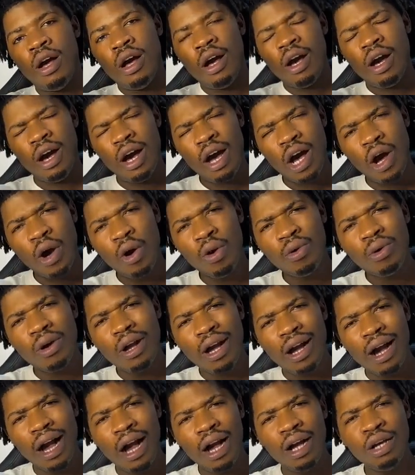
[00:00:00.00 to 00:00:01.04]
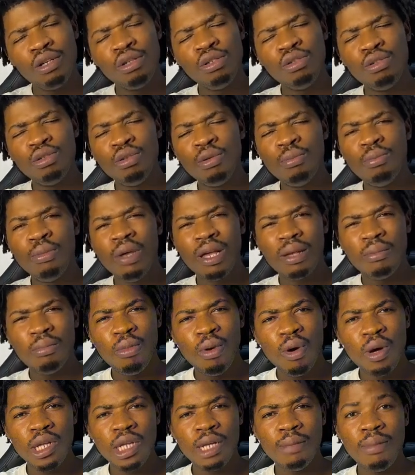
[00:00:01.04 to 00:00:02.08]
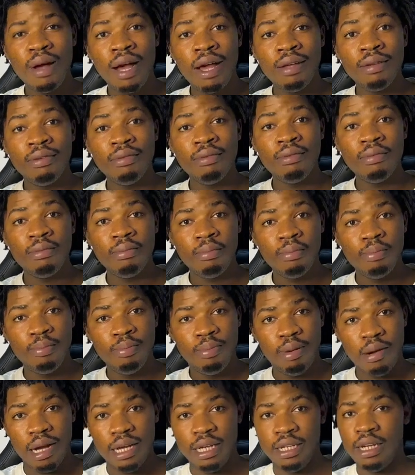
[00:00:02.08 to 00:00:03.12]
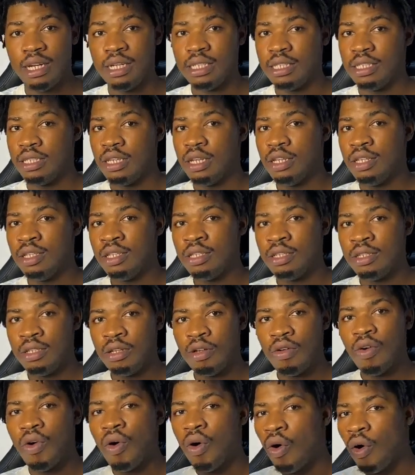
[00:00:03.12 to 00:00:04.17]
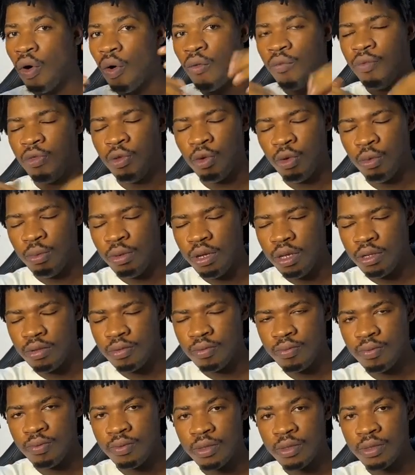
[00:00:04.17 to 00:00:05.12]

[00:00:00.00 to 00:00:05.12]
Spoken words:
How can you make money by buying and selling of domain?